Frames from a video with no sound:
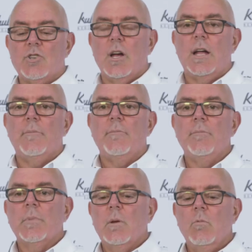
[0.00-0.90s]
shut.
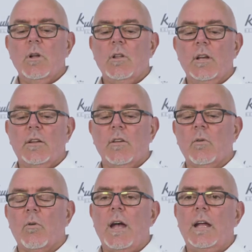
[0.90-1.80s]
One click to
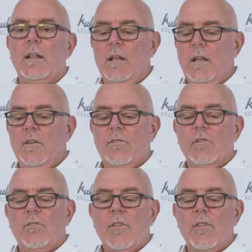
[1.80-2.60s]
the right, still